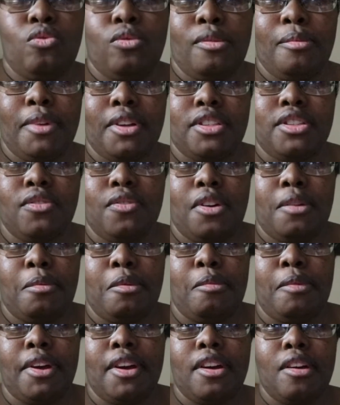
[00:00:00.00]
we're about to wrap
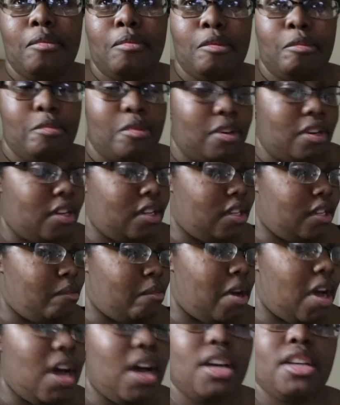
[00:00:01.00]
it back up and put it in a
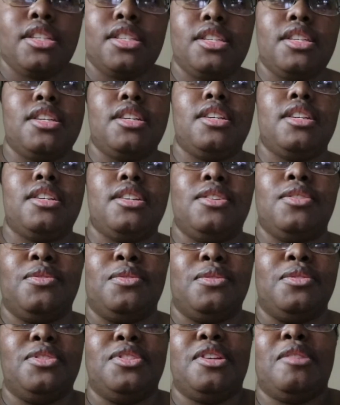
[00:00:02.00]
box.
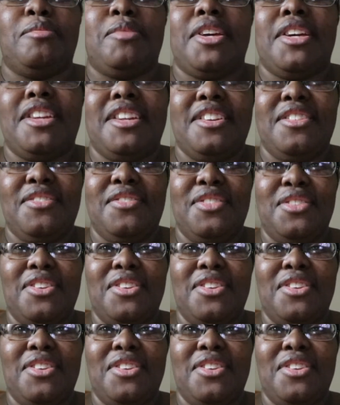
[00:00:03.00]
I'll check back in with